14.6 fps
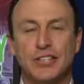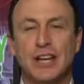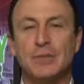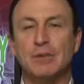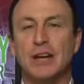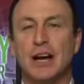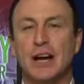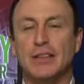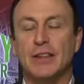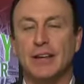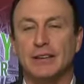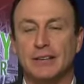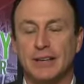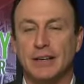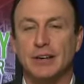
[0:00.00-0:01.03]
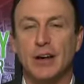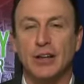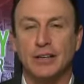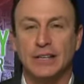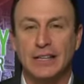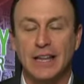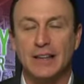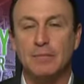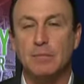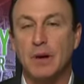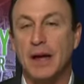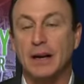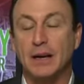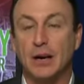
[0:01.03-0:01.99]
The same guy that got Glenn
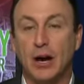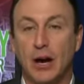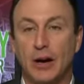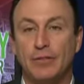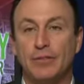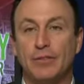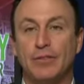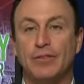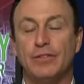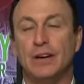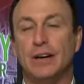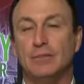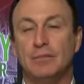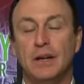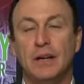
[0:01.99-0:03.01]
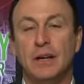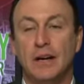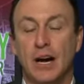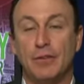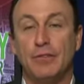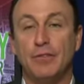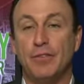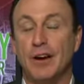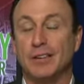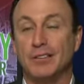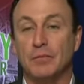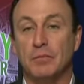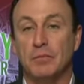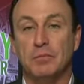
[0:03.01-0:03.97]
Beck off of
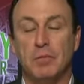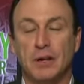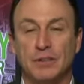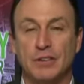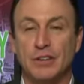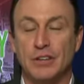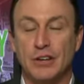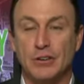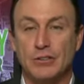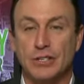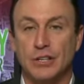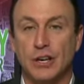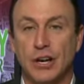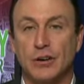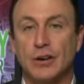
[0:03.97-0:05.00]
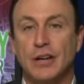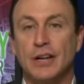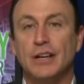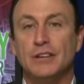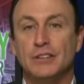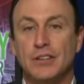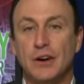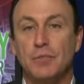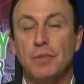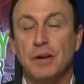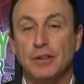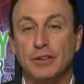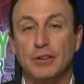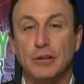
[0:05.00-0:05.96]
Fox months and years ago. So
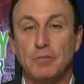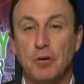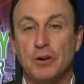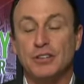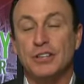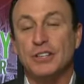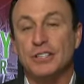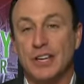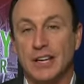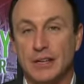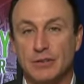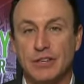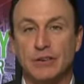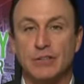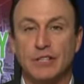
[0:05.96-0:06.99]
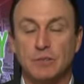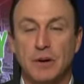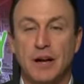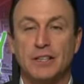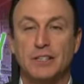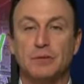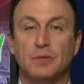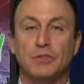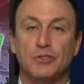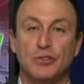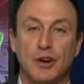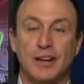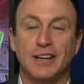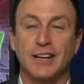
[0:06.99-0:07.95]
basically pushing, saying he was irresponsible,
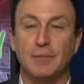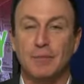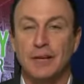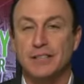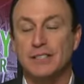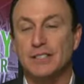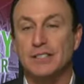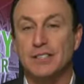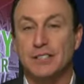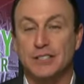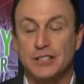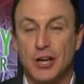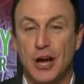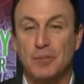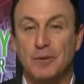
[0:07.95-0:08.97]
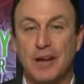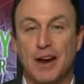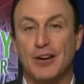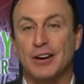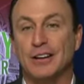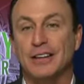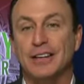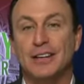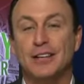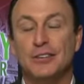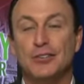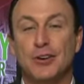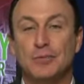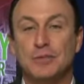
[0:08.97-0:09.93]
trying to get Macy's to stop carrying
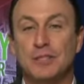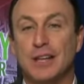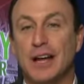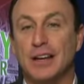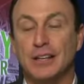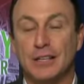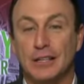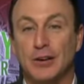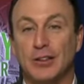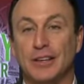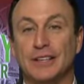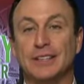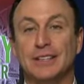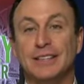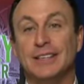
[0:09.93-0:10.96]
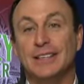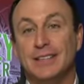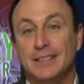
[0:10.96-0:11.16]
Trump's line of clothing.